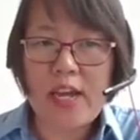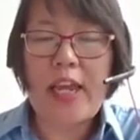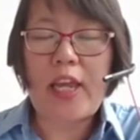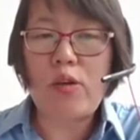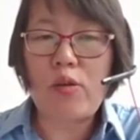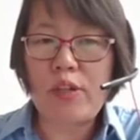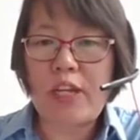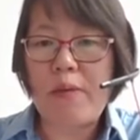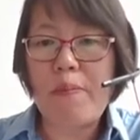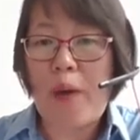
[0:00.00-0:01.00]

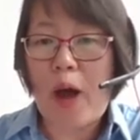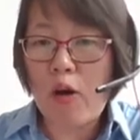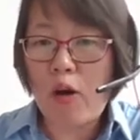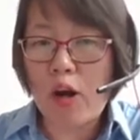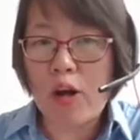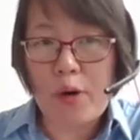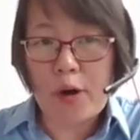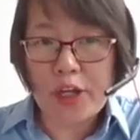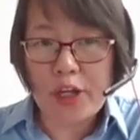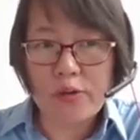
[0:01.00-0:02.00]
including bYlok
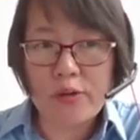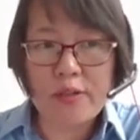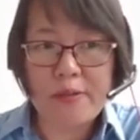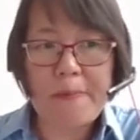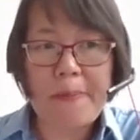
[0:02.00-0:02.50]
molecules.